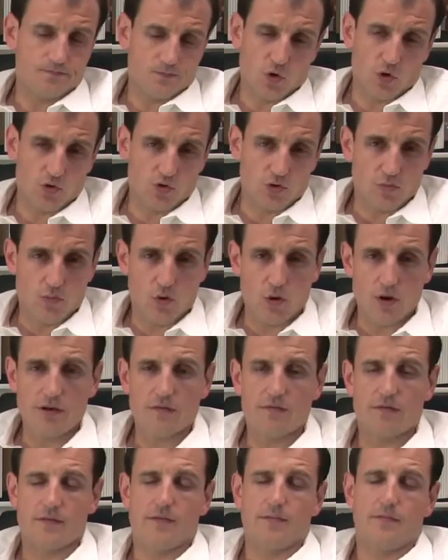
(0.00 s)

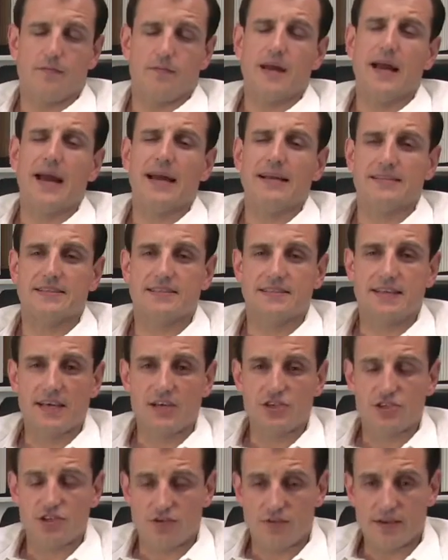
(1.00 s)
automotive and
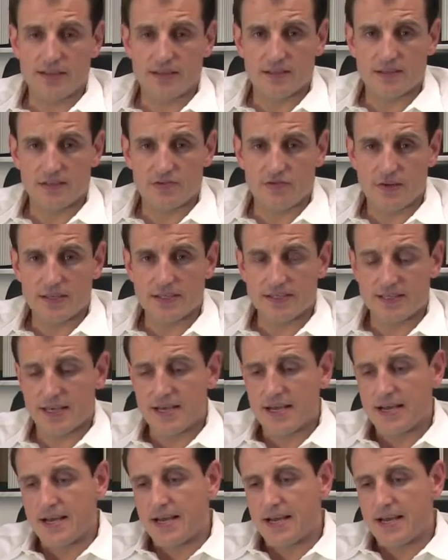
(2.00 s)
stationary industries,